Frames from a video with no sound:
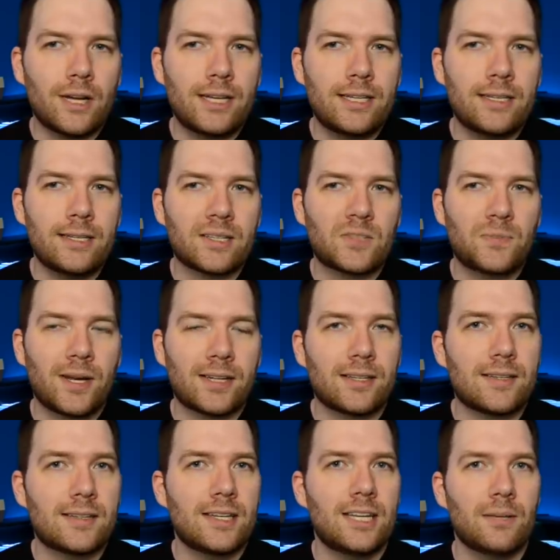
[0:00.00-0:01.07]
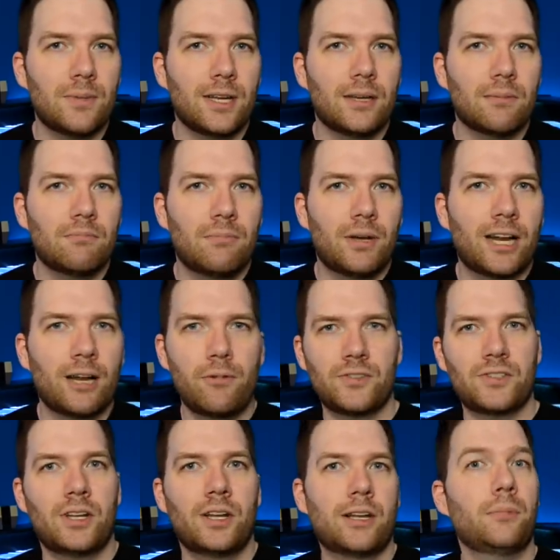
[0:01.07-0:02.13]
I didn't expect to see him in. But I
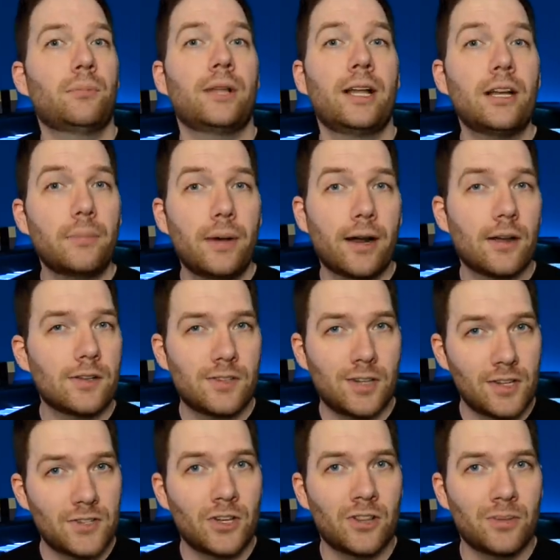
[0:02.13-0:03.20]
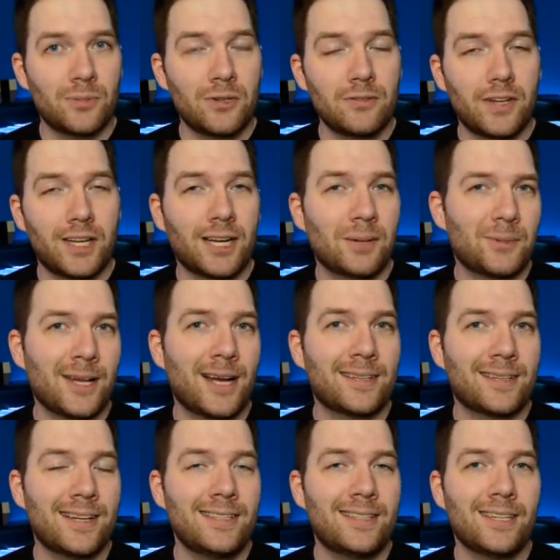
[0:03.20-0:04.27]
wasn't going to complain about it until I saw the movie, and I'm glad
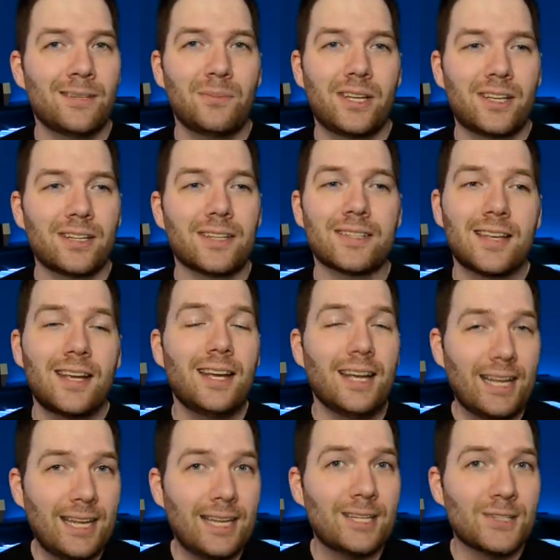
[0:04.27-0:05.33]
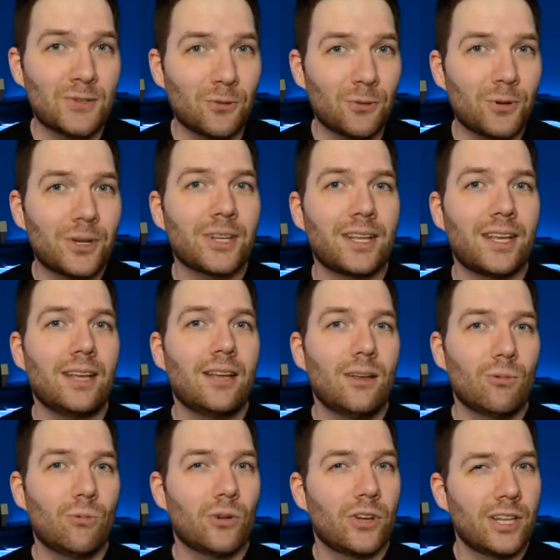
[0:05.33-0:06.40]
that I didn't because he is really,
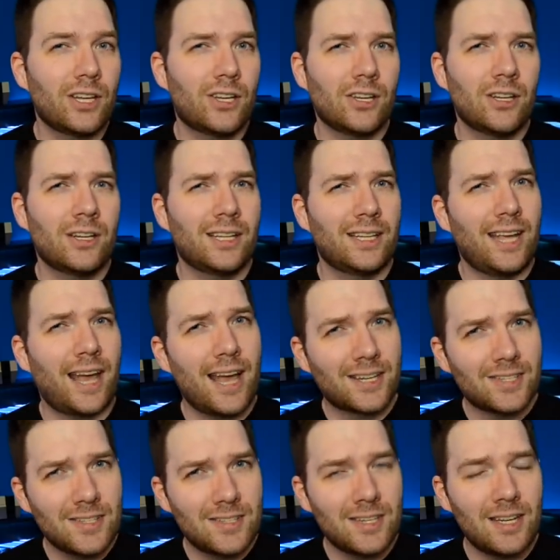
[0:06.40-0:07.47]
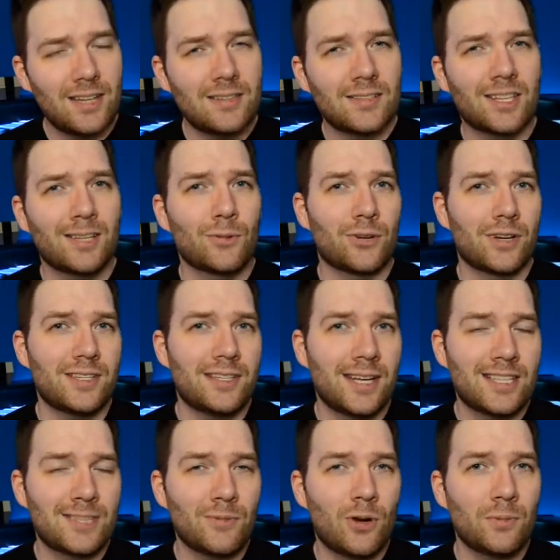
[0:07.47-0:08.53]
really good in the action scenes and the more
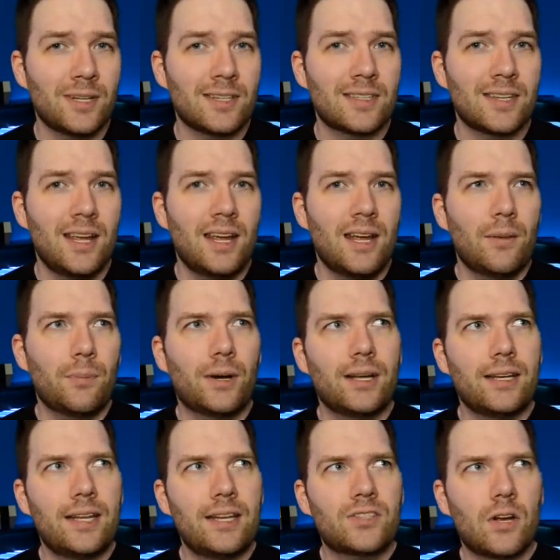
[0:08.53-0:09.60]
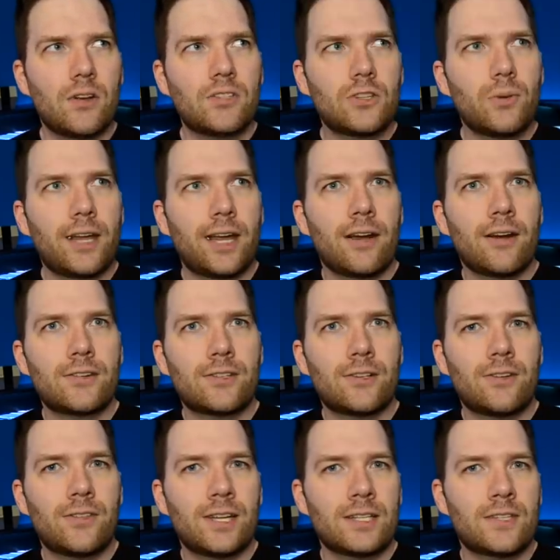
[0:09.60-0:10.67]
intense moments. But he's also a
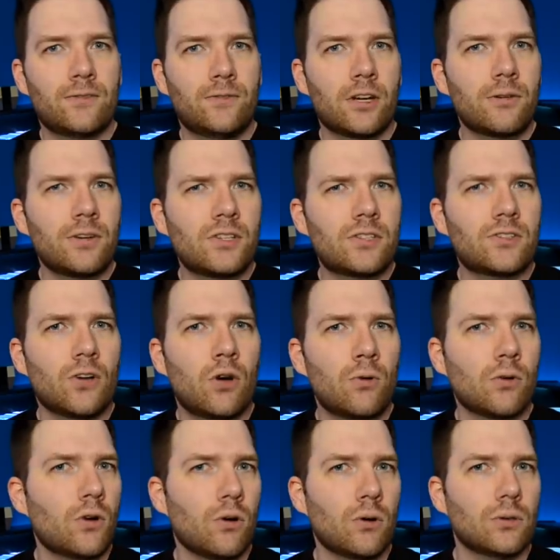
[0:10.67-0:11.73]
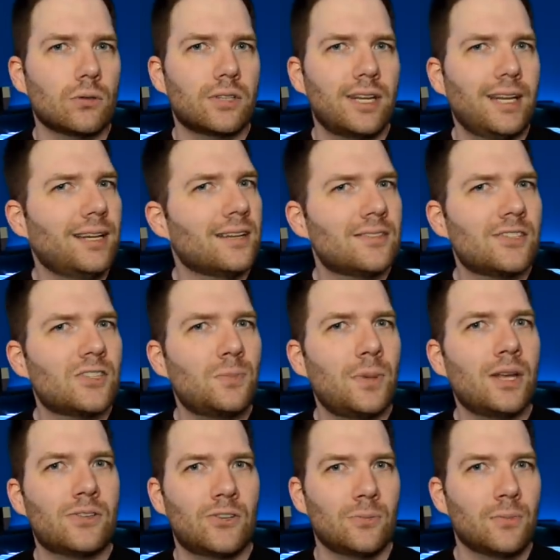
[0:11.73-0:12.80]
character that's very stone cold. He doesn't
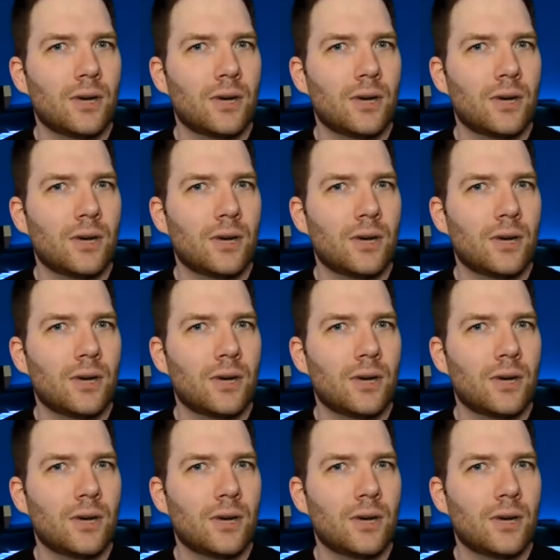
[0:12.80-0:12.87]
speak too